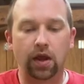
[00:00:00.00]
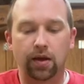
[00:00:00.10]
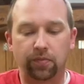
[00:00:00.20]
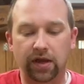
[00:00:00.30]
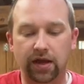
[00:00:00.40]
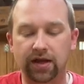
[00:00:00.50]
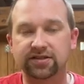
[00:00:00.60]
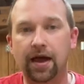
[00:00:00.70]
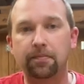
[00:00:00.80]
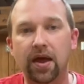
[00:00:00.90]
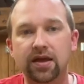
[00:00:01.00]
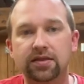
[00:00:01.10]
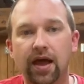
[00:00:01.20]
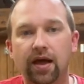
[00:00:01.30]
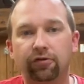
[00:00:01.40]
because I made
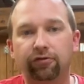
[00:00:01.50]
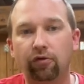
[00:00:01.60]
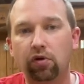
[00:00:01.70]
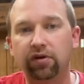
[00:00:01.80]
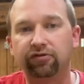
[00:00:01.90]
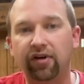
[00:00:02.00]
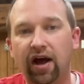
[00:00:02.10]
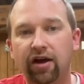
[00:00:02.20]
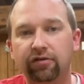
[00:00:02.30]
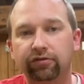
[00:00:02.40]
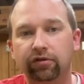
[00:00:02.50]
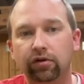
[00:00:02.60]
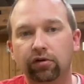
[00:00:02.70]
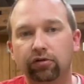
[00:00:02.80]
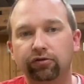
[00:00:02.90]
that 45
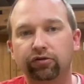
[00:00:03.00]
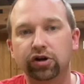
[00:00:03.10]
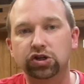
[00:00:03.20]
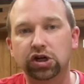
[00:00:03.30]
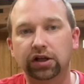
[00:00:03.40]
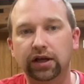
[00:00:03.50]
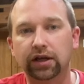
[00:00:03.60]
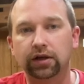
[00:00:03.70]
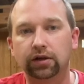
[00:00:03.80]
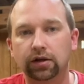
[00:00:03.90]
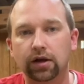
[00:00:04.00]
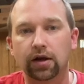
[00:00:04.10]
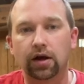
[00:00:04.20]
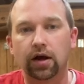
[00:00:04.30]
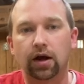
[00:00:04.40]
French cleat
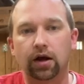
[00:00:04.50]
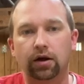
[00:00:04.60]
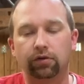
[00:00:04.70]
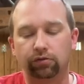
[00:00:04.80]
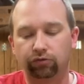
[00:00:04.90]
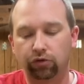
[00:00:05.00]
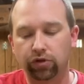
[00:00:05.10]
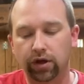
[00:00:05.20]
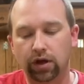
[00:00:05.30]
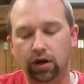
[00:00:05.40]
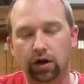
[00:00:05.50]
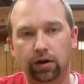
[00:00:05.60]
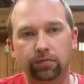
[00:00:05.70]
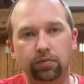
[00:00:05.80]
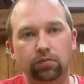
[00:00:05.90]
for
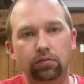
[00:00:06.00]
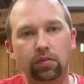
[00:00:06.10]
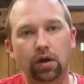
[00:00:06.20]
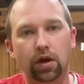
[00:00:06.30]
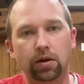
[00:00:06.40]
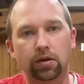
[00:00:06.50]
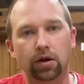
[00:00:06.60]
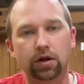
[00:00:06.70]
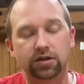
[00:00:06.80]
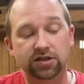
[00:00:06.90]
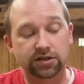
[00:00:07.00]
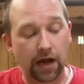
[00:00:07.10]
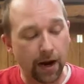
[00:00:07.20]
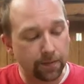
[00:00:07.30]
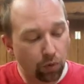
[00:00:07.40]
the
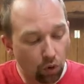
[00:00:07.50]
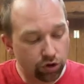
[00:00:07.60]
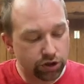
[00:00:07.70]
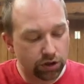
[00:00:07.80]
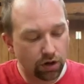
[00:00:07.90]
sign portion